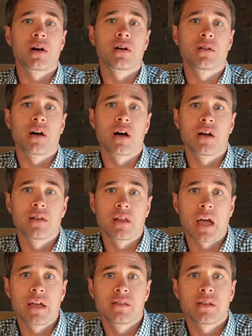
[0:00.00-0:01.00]

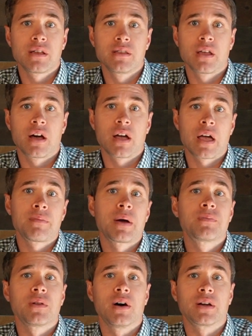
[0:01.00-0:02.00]
at my
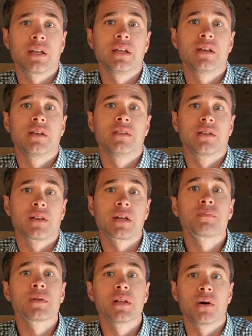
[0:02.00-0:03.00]
blog in the
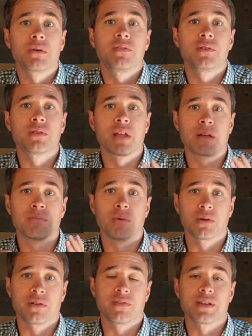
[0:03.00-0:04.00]
link below if you'd like
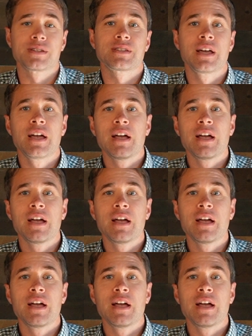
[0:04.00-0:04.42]
more of this.